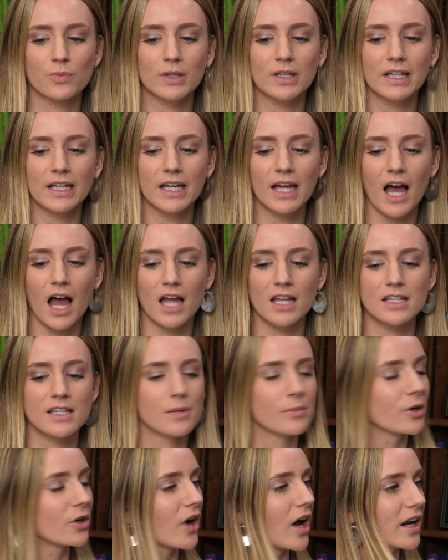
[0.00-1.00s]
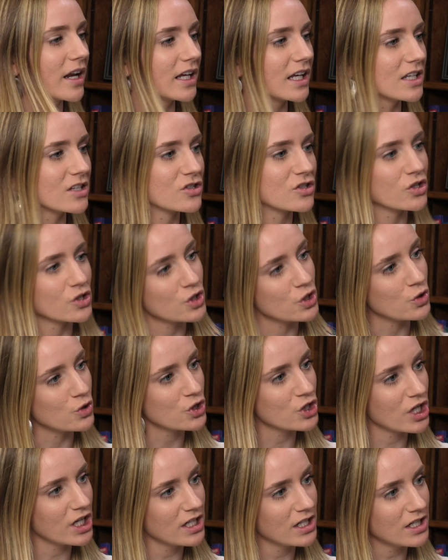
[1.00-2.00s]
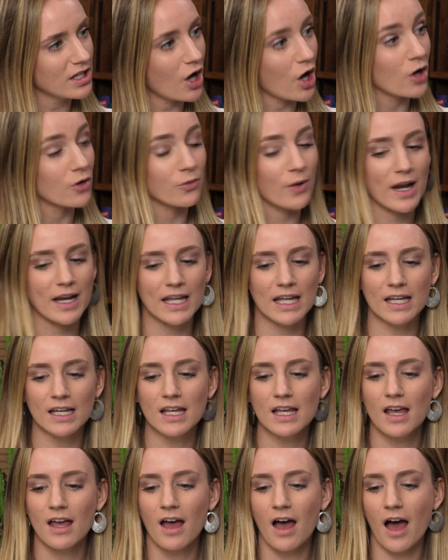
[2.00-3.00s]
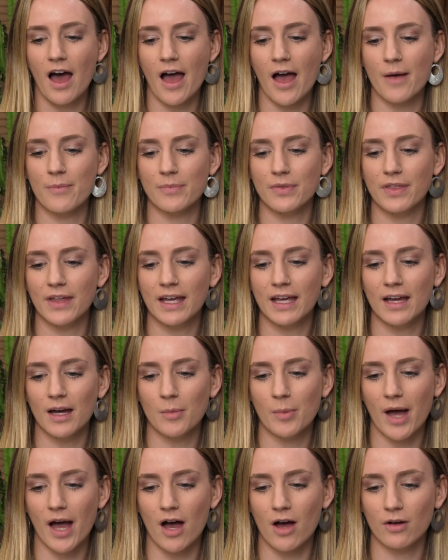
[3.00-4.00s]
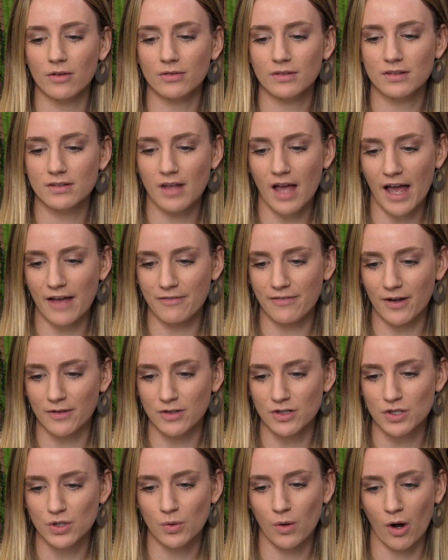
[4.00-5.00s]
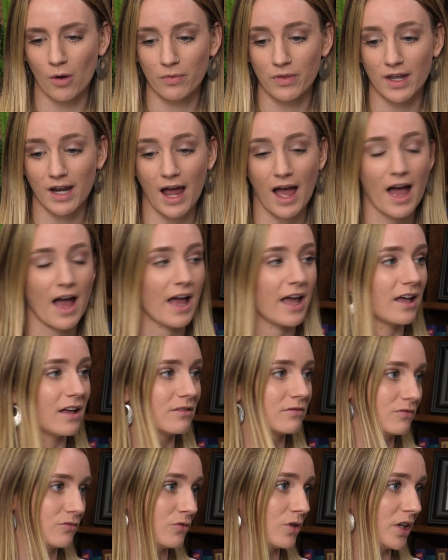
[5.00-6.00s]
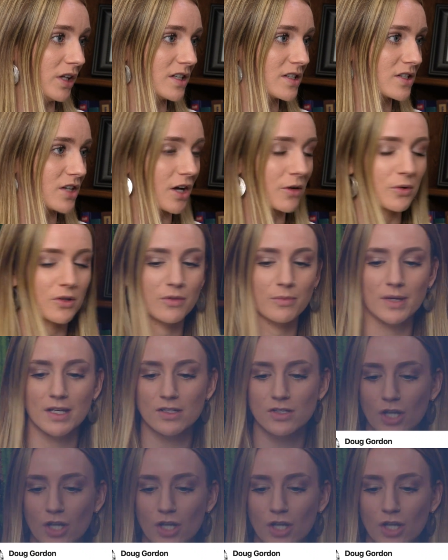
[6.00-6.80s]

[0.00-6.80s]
really undemocratic institution already. Think about, I found this quote that I really stuck with me.